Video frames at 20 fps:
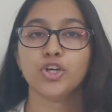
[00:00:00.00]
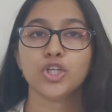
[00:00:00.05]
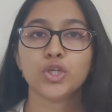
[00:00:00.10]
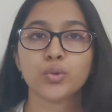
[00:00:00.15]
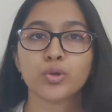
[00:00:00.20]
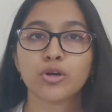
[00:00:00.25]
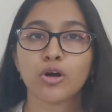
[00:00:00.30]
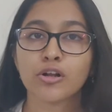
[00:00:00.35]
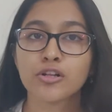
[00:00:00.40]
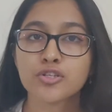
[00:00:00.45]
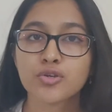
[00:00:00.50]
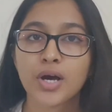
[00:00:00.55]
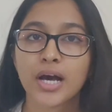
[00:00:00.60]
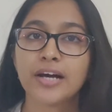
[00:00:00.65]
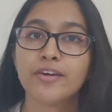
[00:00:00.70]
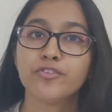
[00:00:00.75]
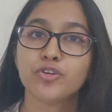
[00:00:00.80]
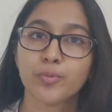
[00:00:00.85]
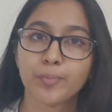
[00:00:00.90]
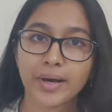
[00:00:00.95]
You will also
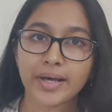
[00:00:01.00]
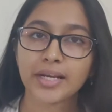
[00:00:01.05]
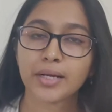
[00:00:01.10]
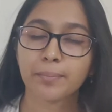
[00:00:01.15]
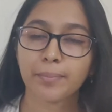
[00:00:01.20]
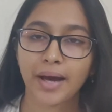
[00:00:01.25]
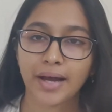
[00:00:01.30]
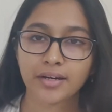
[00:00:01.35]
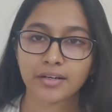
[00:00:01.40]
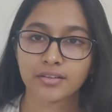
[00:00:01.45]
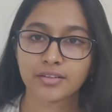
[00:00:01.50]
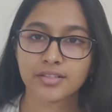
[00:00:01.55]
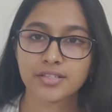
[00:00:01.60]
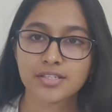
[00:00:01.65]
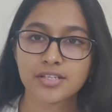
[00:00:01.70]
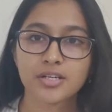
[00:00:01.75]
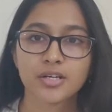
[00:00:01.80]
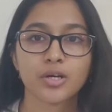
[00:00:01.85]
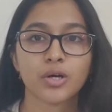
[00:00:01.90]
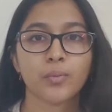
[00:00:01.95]
have numeric
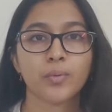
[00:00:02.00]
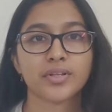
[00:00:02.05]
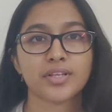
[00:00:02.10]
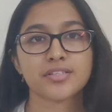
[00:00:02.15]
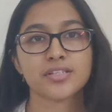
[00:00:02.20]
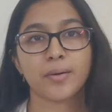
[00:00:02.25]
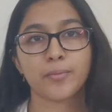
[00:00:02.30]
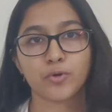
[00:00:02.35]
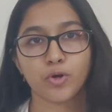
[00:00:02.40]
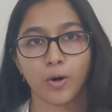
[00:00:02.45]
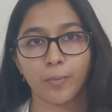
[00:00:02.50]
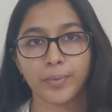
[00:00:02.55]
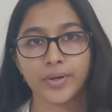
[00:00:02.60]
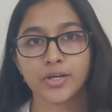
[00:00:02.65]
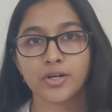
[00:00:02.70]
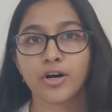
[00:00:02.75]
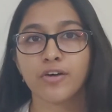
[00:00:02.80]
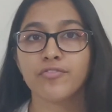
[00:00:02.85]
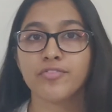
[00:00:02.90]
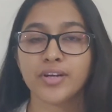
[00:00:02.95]
patterns with a
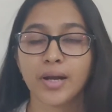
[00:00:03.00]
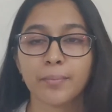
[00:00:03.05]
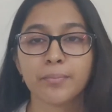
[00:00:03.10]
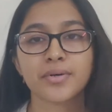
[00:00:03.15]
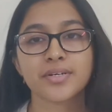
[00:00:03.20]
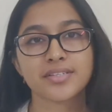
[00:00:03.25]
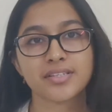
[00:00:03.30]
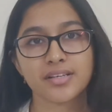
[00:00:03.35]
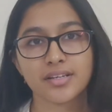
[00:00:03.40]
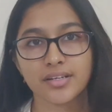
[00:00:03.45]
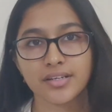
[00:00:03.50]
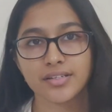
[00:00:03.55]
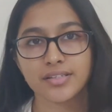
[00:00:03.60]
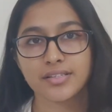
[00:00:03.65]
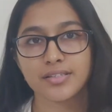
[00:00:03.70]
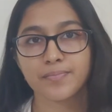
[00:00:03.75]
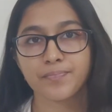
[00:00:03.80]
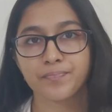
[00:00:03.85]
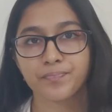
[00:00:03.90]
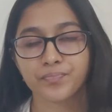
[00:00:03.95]
subtopic of number
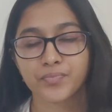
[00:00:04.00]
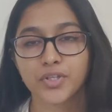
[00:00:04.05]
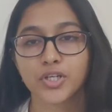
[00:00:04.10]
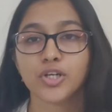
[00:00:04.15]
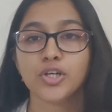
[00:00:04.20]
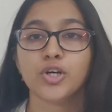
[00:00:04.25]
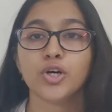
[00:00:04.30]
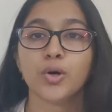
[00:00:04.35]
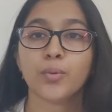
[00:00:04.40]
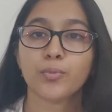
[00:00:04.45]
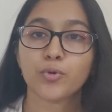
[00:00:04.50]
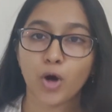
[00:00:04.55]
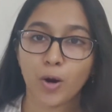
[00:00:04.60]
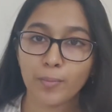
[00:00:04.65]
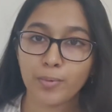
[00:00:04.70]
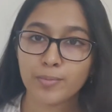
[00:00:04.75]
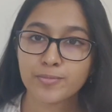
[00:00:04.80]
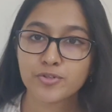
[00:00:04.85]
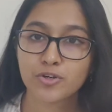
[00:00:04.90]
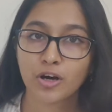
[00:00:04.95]
series.
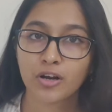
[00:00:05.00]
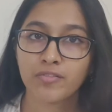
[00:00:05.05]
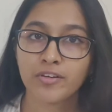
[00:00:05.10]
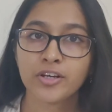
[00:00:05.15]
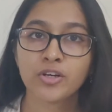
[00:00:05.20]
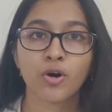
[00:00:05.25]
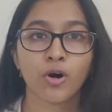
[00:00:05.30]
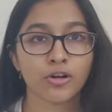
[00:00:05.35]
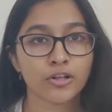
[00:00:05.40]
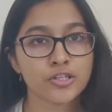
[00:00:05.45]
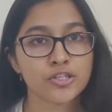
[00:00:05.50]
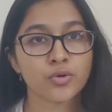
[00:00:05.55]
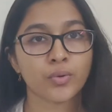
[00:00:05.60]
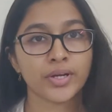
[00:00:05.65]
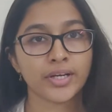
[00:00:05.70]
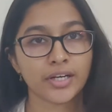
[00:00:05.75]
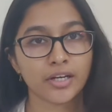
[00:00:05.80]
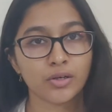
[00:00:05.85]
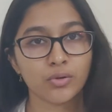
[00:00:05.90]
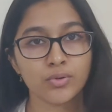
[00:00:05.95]
Problem solving also
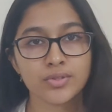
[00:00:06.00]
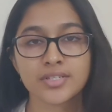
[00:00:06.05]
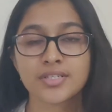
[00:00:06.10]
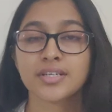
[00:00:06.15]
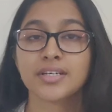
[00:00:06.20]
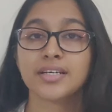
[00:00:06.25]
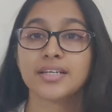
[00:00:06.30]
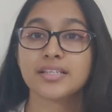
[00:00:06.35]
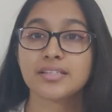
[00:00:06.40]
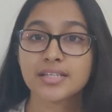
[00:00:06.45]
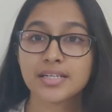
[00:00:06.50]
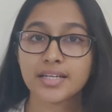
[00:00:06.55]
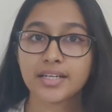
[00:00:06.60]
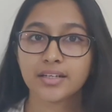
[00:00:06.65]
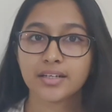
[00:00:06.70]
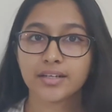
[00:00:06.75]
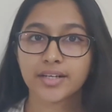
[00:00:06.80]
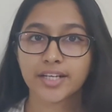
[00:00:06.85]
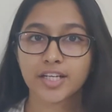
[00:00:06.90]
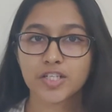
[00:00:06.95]
includes seating
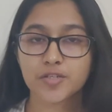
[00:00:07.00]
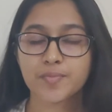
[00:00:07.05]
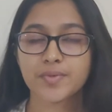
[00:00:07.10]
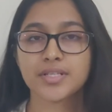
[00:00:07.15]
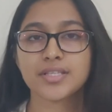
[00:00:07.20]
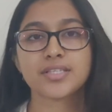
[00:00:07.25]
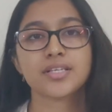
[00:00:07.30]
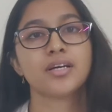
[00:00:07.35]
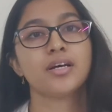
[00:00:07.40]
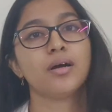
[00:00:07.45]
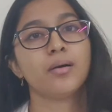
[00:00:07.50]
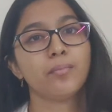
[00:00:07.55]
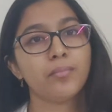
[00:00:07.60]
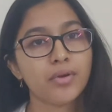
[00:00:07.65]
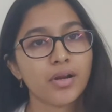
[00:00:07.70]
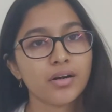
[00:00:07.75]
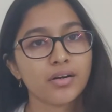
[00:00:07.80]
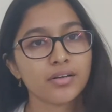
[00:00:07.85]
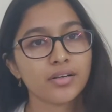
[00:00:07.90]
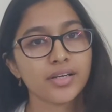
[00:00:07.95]
arrangements,
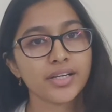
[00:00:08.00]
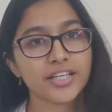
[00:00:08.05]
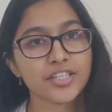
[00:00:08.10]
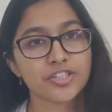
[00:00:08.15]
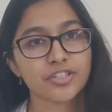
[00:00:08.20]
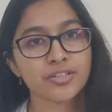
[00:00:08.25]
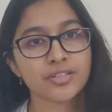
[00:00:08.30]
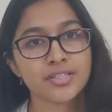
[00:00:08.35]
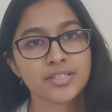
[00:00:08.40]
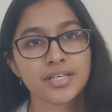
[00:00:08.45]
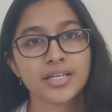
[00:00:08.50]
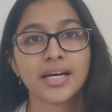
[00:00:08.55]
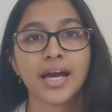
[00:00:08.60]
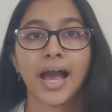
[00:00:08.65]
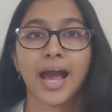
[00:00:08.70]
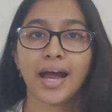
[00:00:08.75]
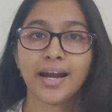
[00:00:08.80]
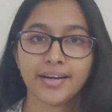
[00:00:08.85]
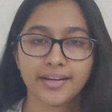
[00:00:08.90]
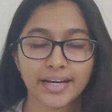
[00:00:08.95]
blood relations,
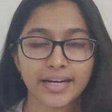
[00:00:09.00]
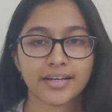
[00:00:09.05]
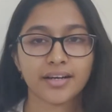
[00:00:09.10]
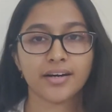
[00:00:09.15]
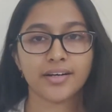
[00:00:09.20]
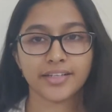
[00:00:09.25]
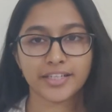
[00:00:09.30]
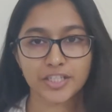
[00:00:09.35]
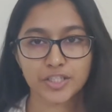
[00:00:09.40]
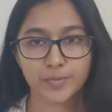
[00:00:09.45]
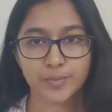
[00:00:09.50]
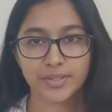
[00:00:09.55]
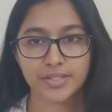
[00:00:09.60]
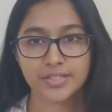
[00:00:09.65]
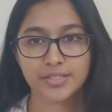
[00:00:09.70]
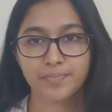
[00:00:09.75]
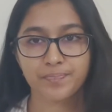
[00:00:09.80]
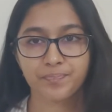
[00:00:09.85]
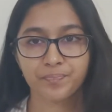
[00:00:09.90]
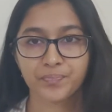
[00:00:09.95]
and data
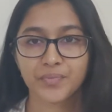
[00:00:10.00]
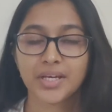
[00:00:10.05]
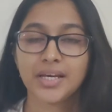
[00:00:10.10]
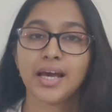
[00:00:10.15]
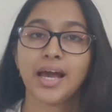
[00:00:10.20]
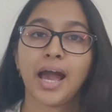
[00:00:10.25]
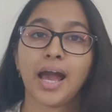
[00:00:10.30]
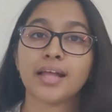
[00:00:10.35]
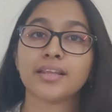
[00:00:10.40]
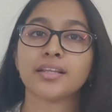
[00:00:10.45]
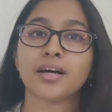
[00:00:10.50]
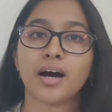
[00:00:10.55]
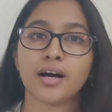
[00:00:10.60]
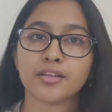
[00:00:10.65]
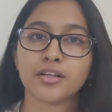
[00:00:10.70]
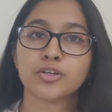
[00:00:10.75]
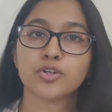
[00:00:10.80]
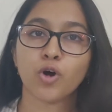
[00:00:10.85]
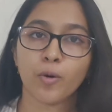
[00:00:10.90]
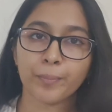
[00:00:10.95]
arrangements, and the
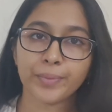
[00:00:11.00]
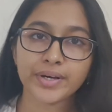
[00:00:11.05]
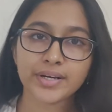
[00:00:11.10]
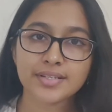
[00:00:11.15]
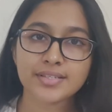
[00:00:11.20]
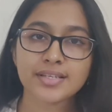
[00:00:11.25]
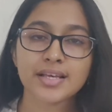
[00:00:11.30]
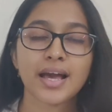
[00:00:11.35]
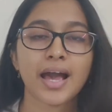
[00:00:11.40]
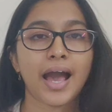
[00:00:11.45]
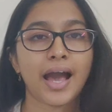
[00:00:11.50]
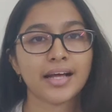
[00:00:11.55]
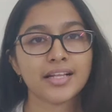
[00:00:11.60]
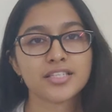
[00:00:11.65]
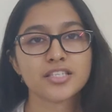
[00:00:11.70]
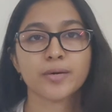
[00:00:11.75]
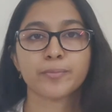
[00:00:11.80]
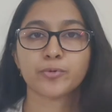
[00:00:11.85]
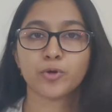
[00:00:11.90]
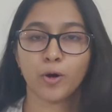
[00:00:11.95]
other topics and
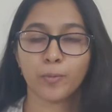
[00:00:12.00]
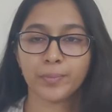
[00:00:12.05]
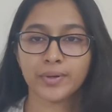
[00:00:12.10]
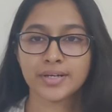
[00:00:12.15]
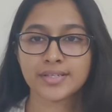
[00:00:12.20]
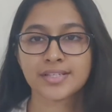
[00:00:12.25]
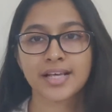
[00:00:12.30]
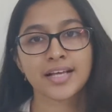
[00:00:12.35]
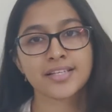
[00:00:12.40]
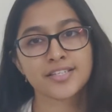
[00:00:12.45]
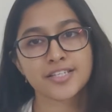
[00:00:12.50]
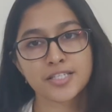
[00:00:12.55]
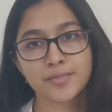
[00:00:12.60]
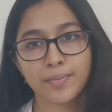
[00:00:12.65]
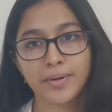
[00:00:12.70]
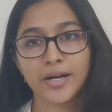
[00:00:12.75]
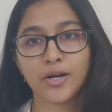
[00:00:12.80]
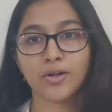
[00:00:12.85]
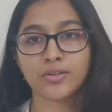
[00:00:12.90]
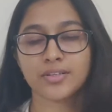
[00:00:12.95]
subtopics as
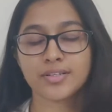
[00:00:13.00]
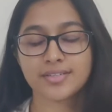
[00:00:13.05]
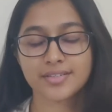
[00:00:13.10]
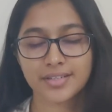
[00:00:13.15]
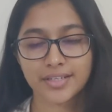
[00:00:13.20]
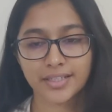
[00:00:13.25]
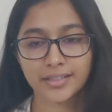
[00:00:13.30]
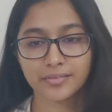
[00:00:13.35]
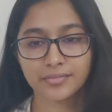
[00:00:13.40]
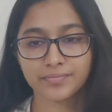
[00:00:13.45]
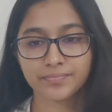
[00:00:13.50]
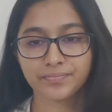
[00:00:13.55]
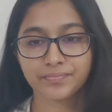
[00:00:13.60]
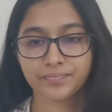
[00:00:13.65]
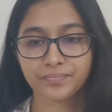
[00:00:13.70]
displayed on the screen.